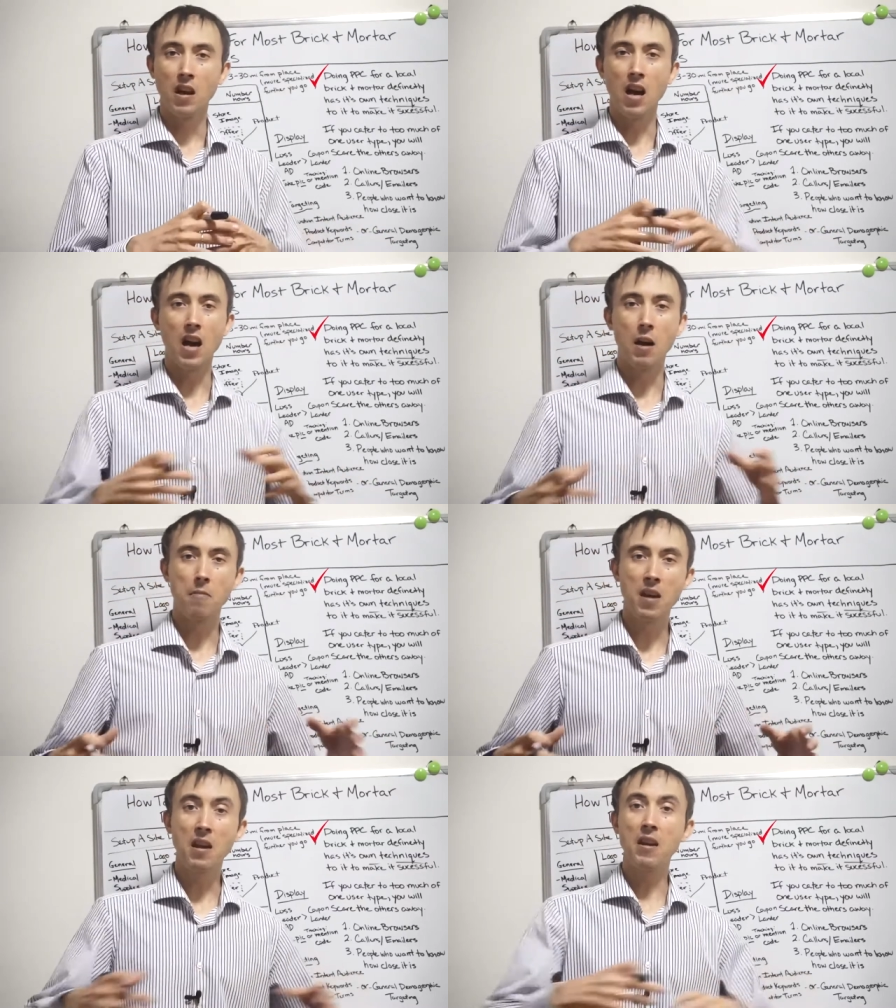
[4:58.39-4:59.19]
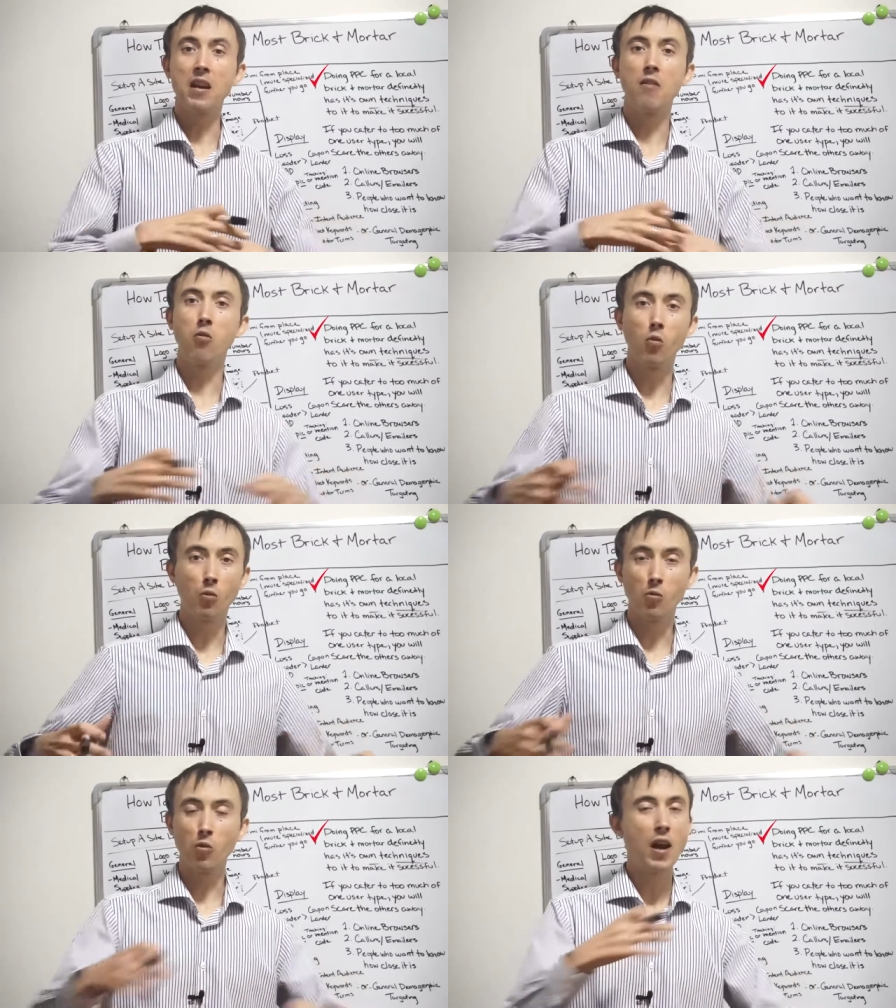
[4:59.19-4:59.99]
area
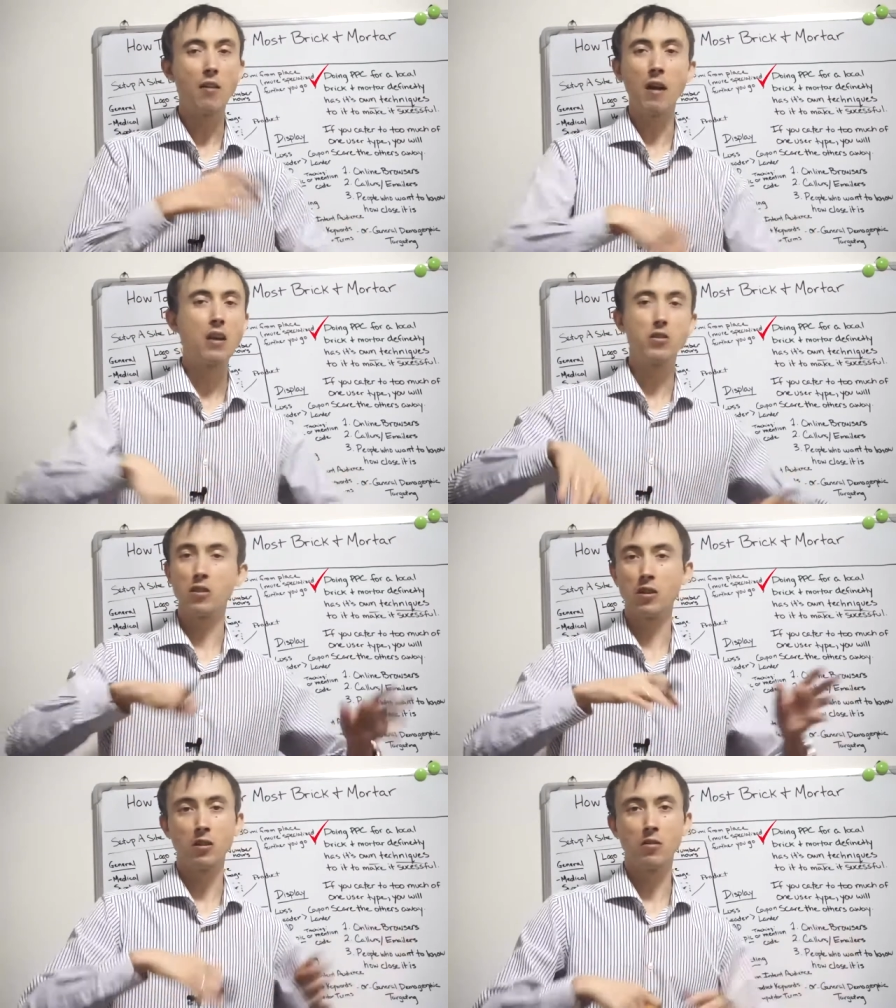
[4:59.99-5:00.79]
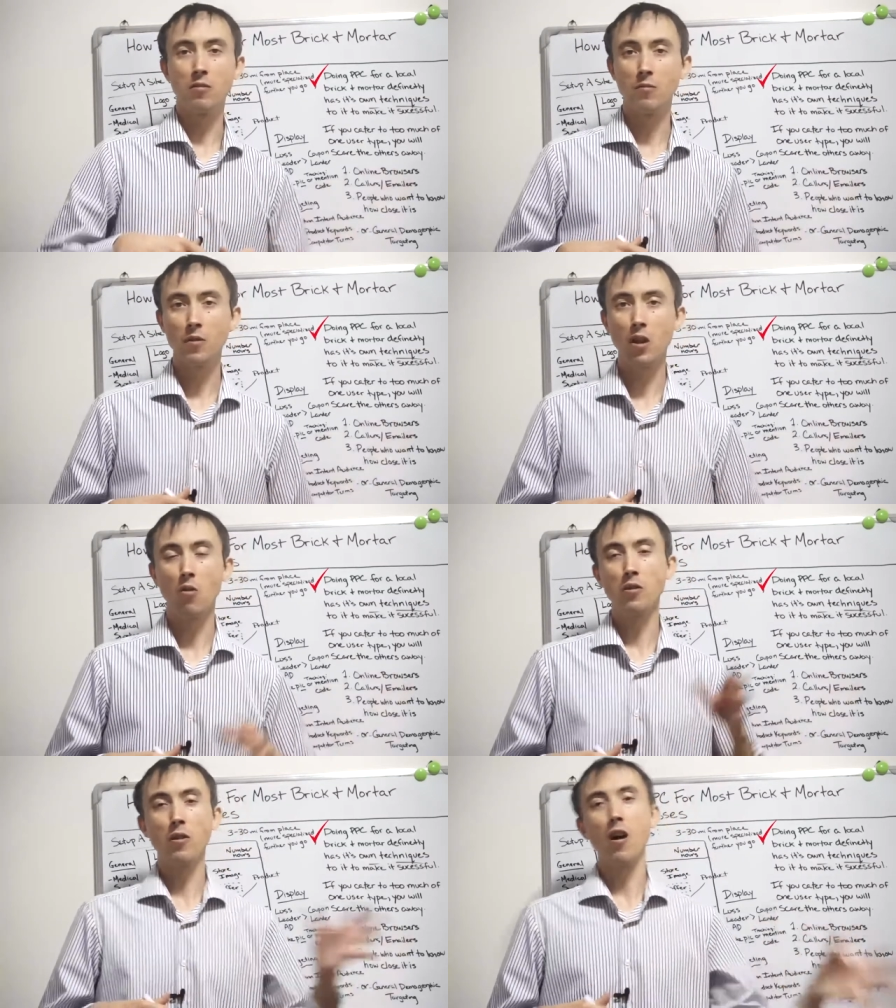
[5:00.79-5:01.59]
of right around your,
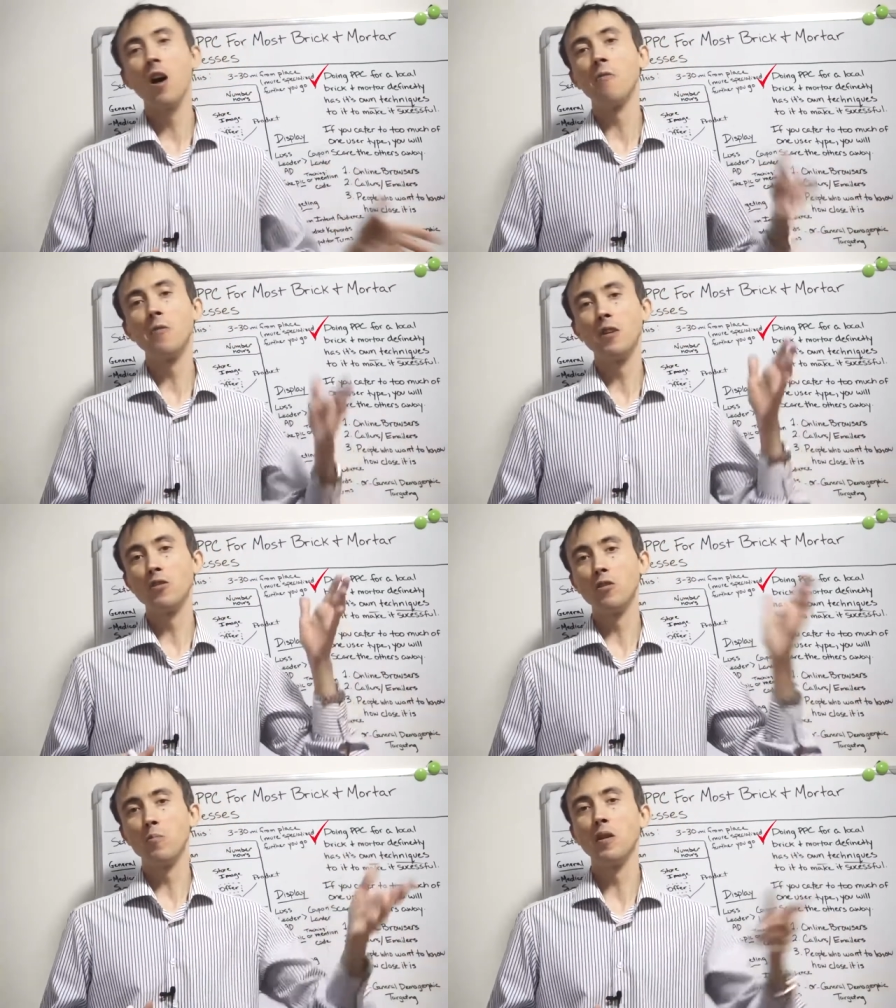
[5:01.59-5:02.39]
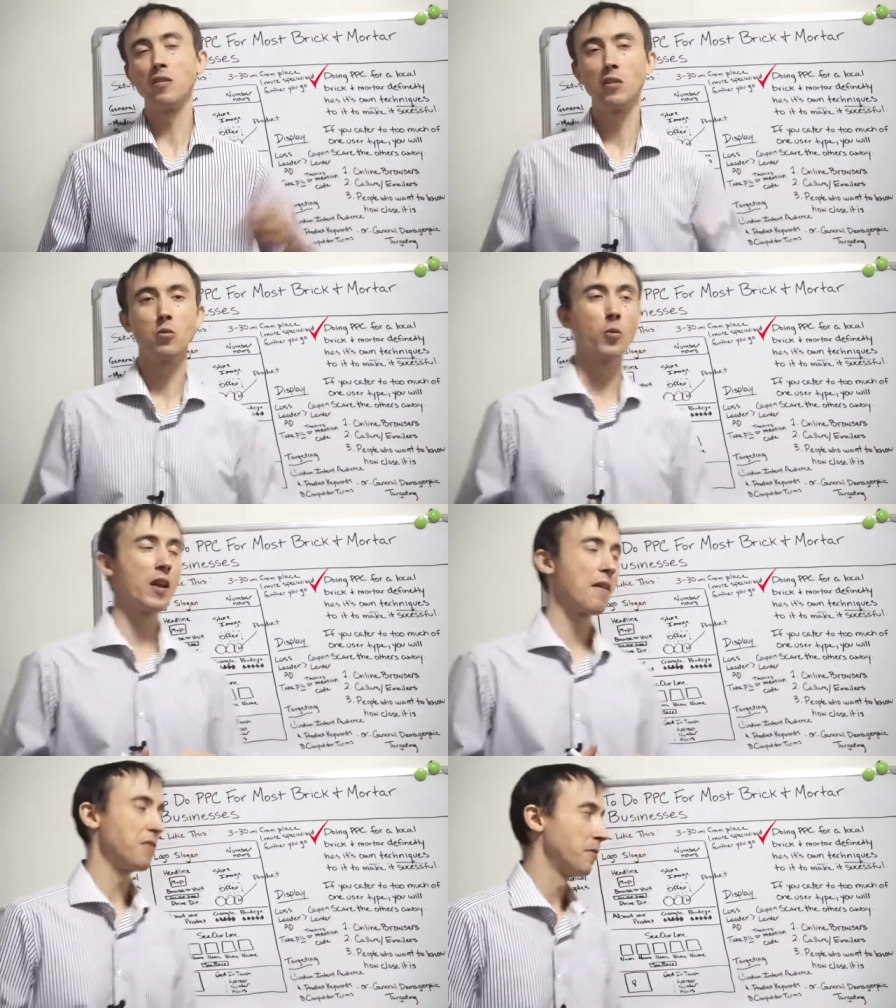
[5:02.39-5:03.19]
your office, your business,
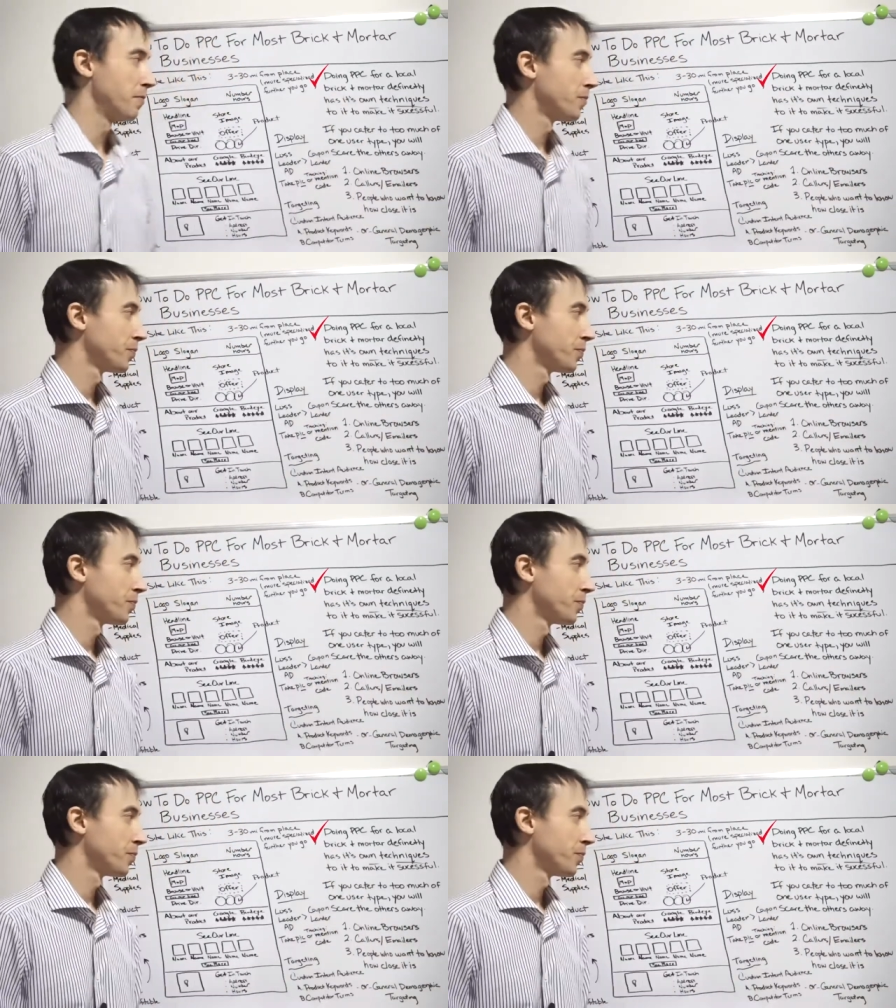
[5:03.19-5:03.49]
whatever.